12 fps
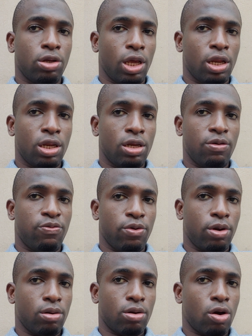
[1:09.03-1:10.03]
any
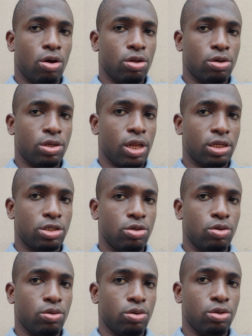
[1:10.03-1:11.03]
different color that
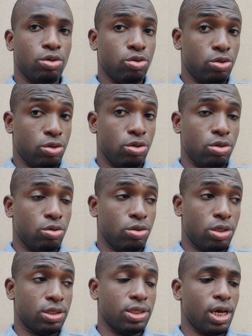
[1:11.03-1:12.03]
you
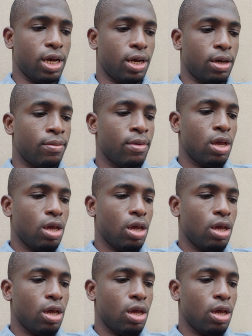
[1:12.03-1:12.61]
desire.